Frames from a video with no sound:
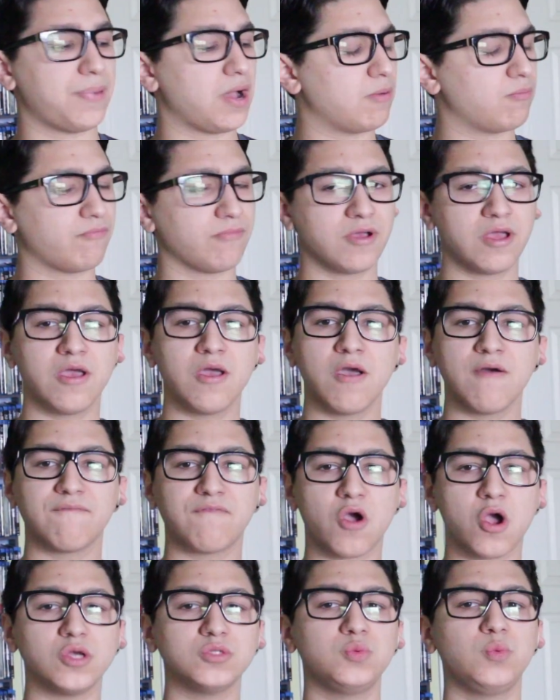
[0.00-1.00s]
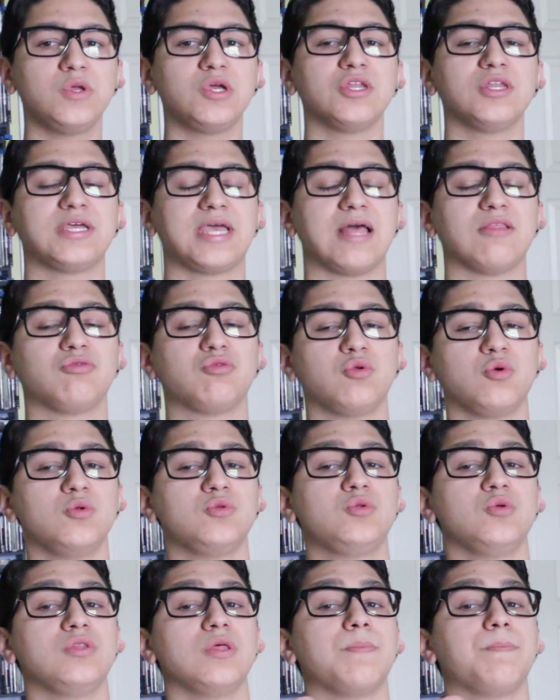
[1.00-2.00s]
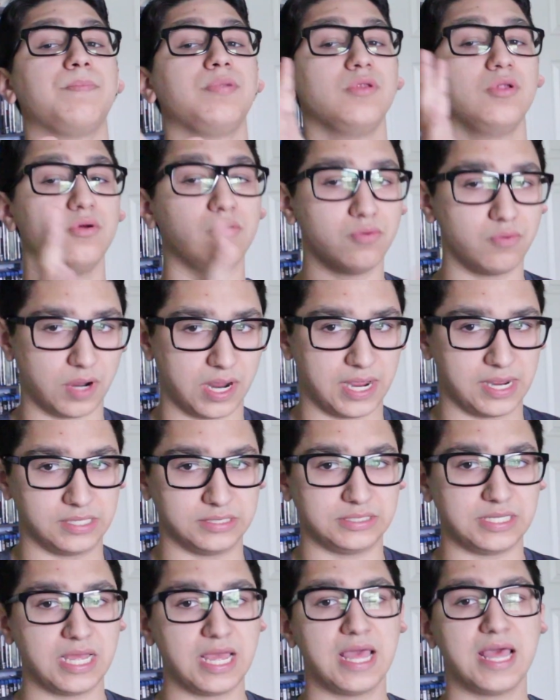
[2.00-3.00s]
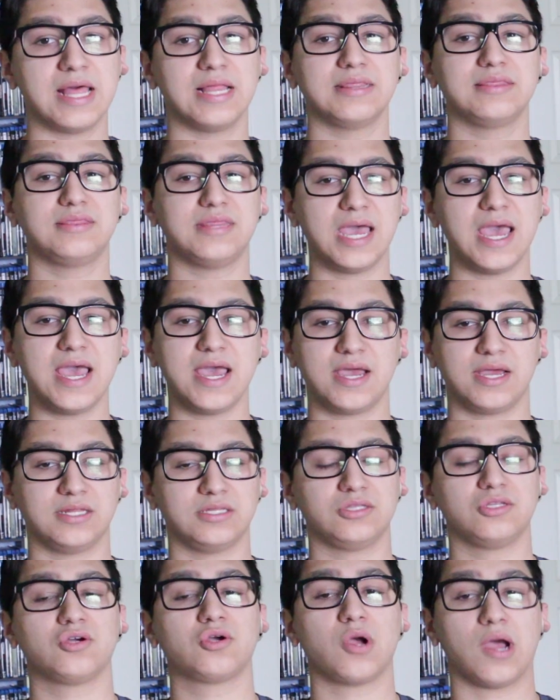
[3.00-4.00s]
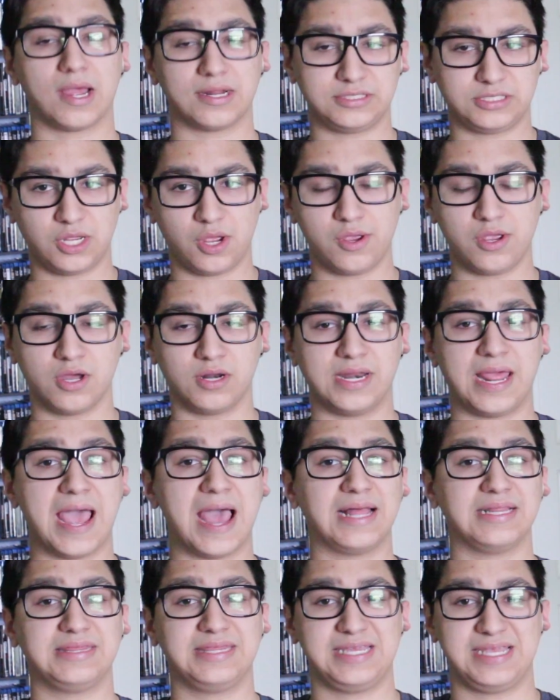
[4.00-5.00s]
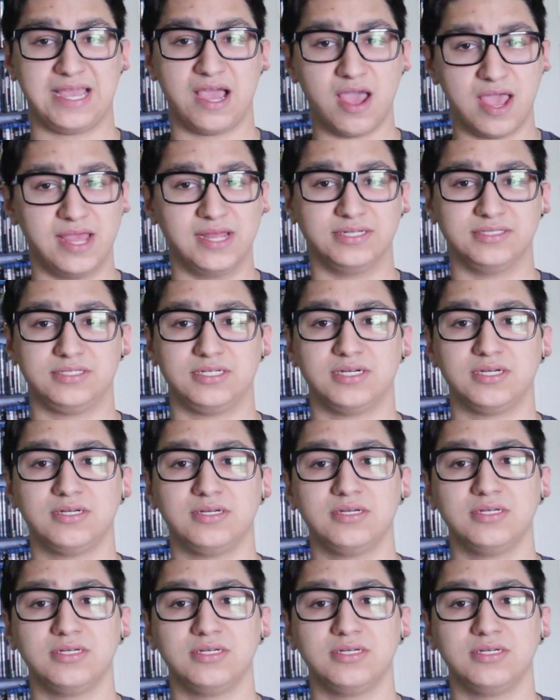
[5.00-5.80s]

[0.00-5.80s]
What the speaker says: But first we're gonna get through to the Blu-rays, then the Criterion at the end.